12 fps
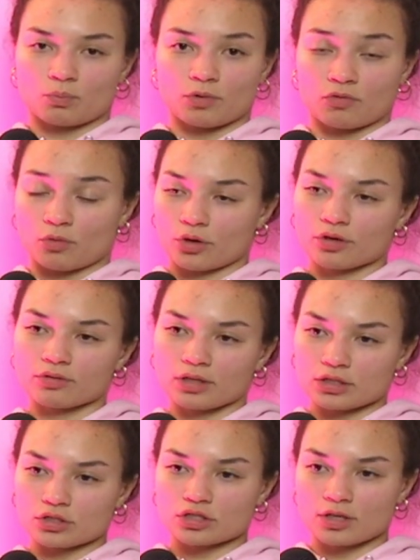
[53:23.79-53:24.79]
before a
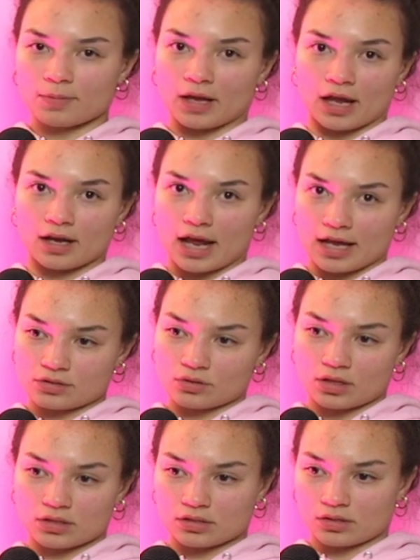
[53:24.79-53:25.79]
relationship and as
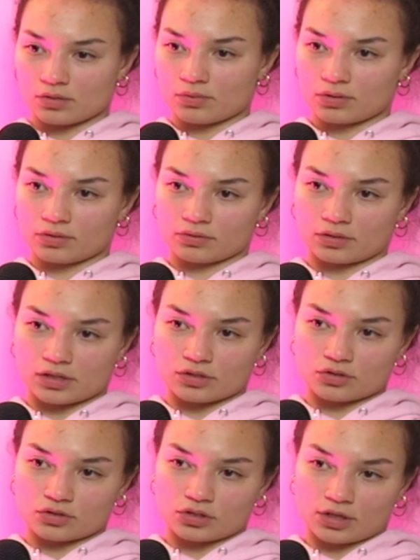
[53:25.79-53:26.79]
you continue in the
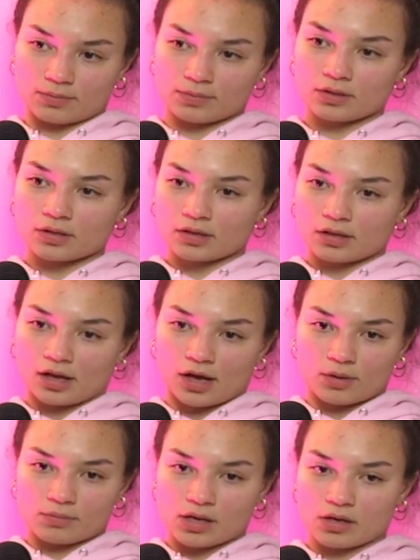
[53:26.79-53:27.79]
relationship.
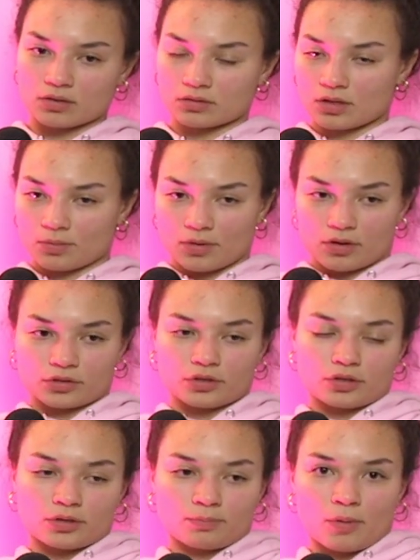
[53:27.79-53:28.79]
And
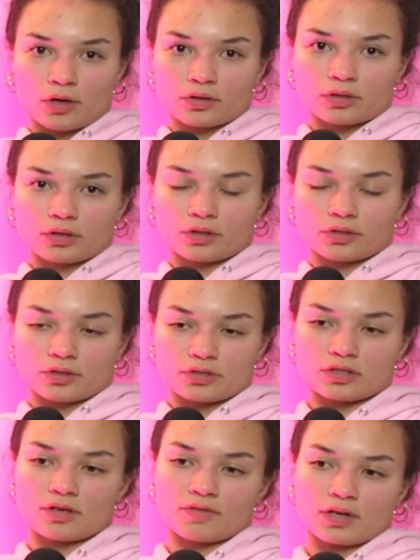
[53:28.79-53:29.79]
your partner, your
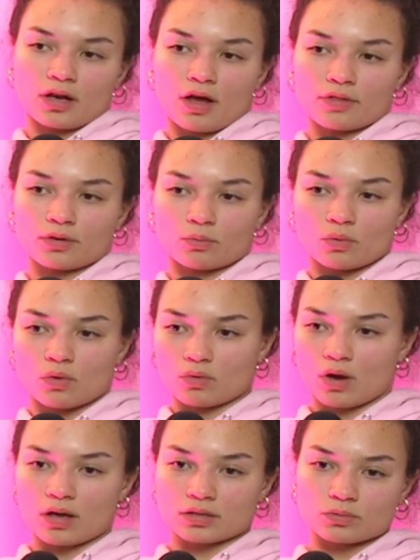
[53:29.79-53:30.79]
significant other
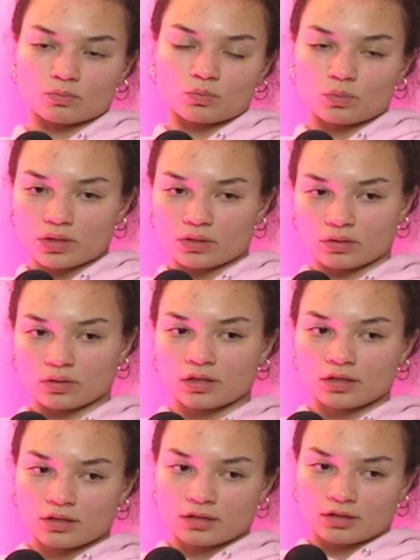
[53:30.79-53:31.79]
will
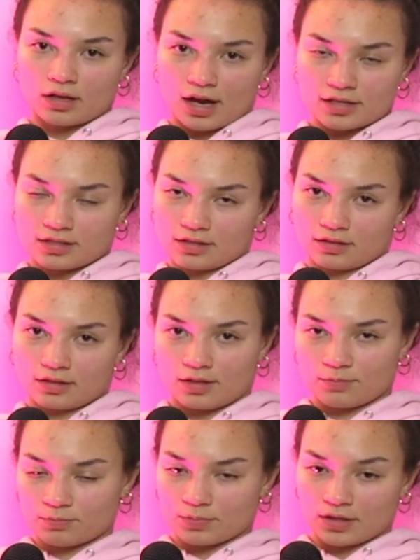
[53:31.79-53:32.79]

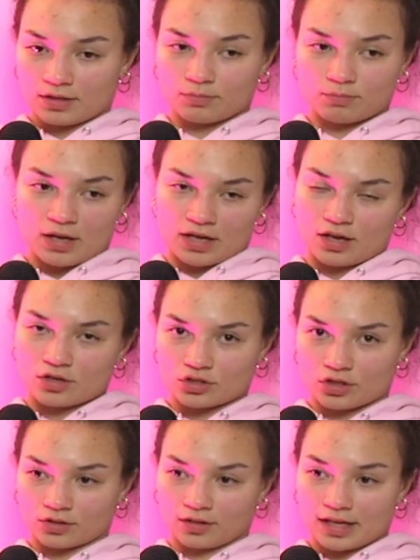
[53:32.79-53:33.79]
ideally be making
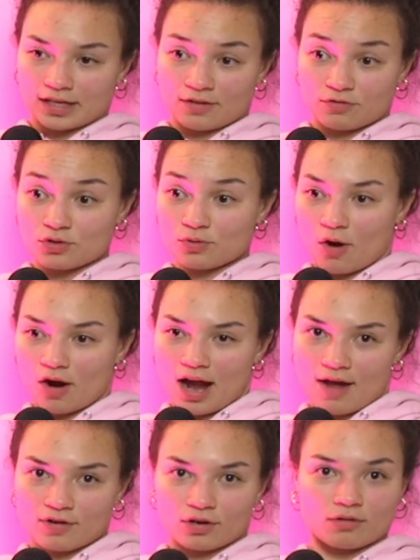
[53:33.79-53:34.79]
sure, like if you are
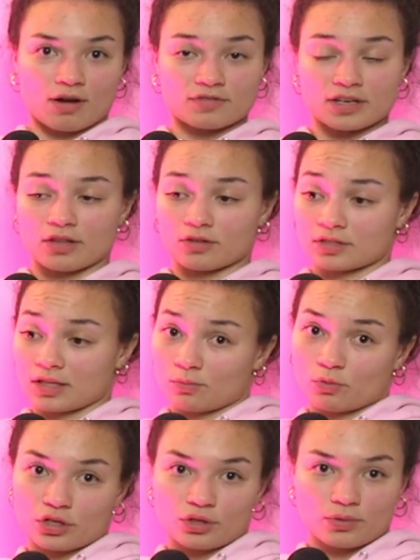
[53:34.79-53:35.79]
having a rough day, let's say,
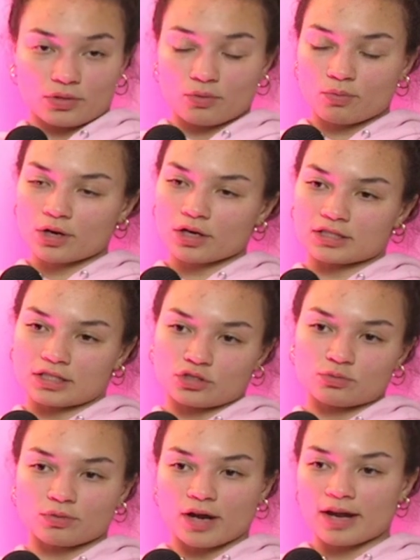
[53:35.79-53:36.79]
were you in the Word? Did
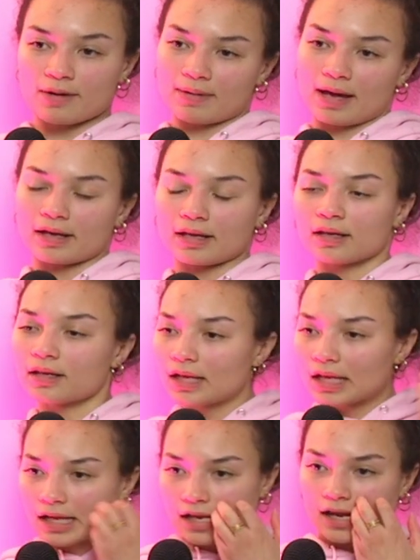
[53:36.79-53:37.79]
you pray about it?
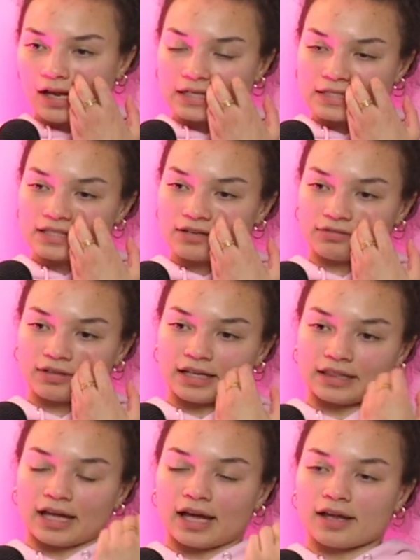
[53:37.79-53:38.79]
And stuff
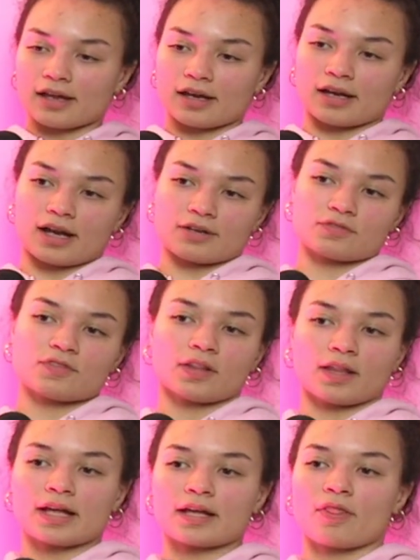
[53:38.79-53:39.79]
like that. And I
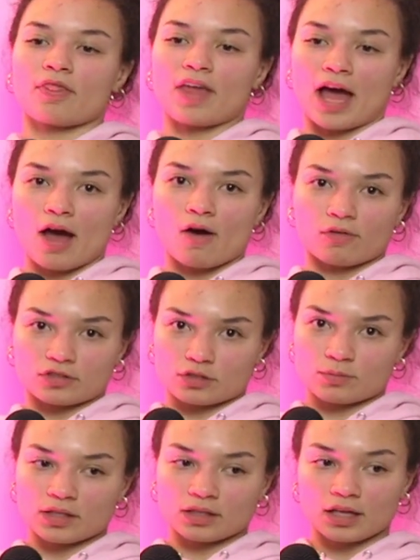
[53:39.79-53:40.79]
feel like that
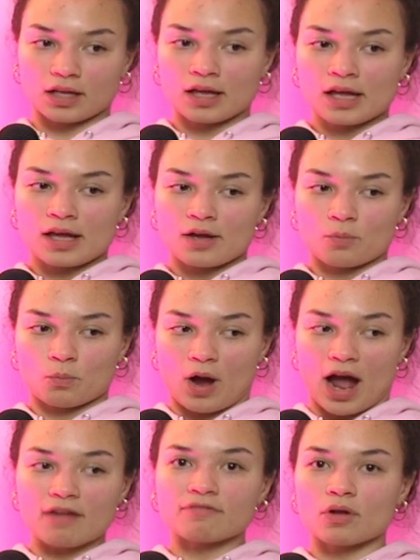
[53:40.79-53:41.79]
ultimately
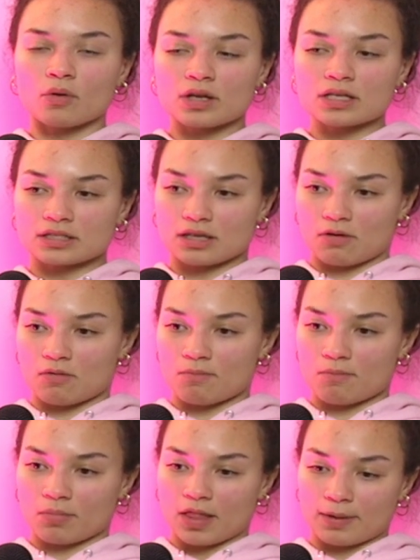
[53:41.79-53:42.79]
I've noticed
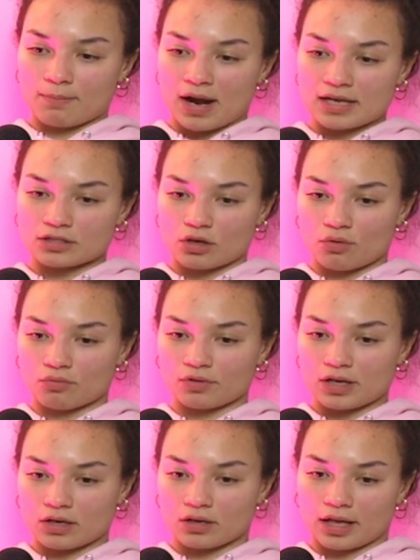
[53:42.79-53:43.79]
in like myself
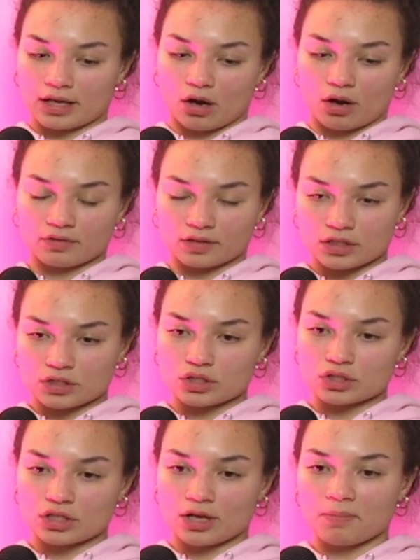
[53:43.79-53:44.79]
in like our
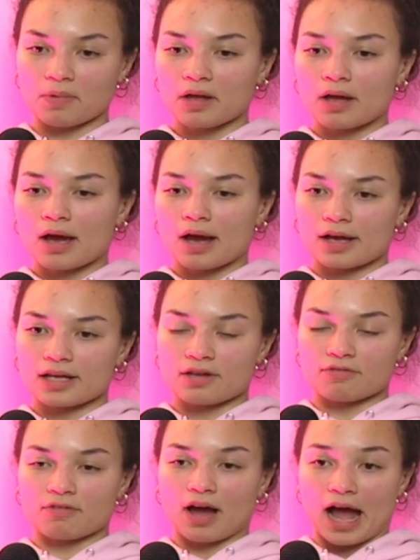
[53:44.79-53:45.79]
relationship,
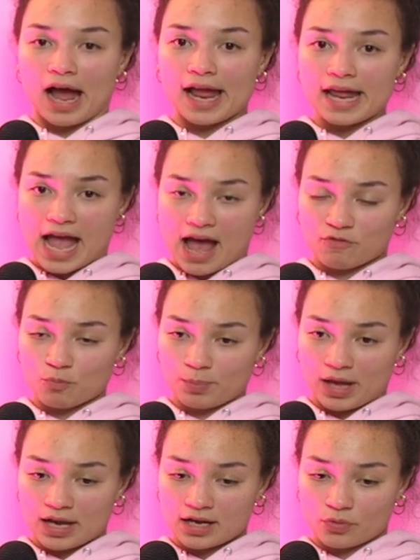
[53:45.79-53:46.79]
if I haven't
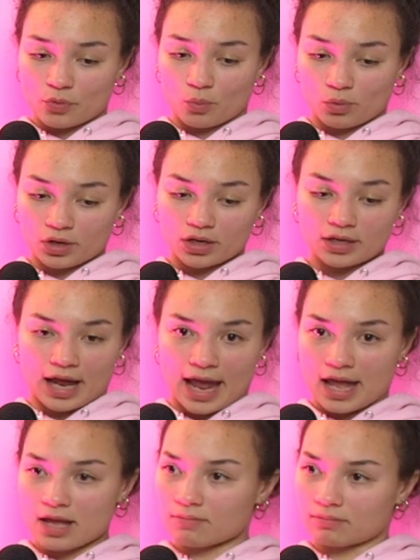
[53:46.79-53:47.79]
been in the Word,
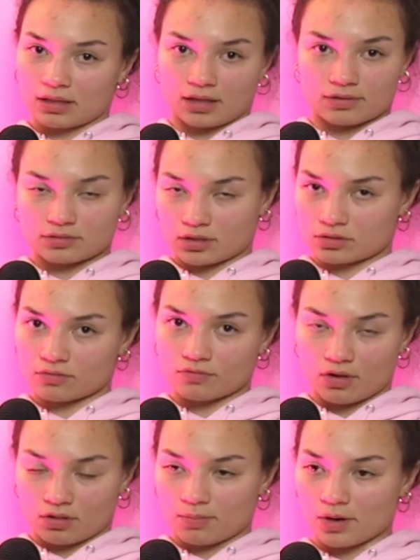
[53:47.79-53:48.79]
A, my life starts to
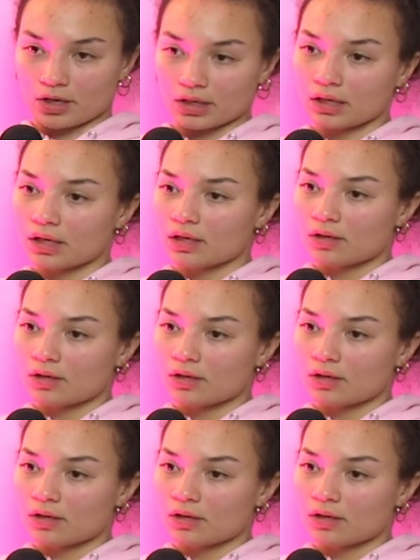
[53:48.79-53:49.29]
fall apart.